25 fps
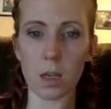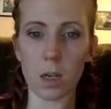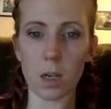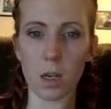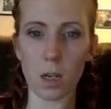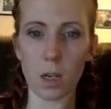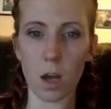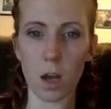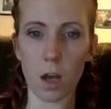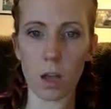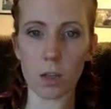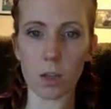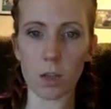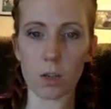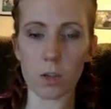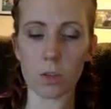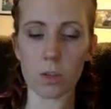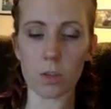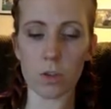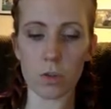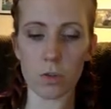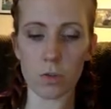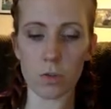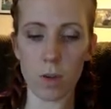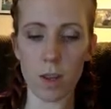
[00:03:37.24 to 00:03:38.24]
the color
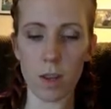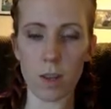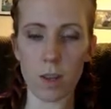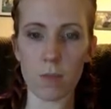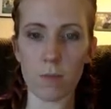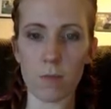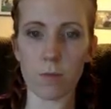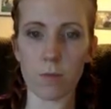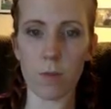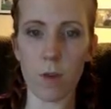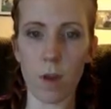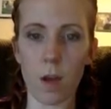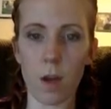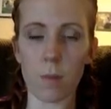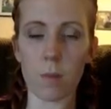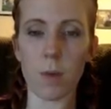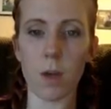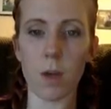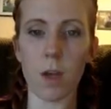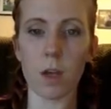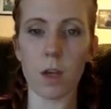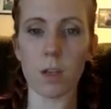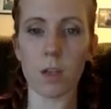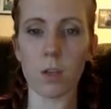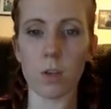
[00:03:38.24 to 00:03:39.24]
straight from
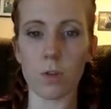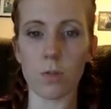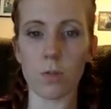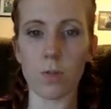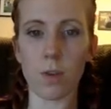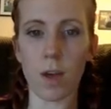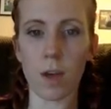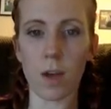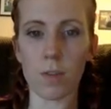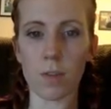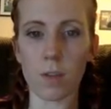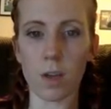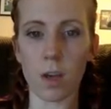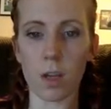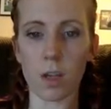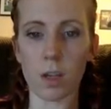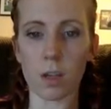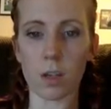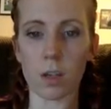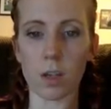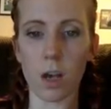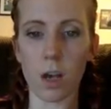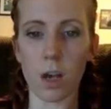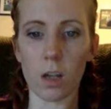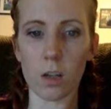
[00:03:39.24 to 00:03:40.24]
your
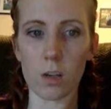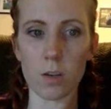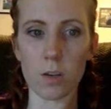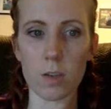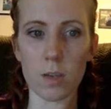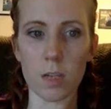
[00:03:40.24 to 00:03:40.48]
5-color color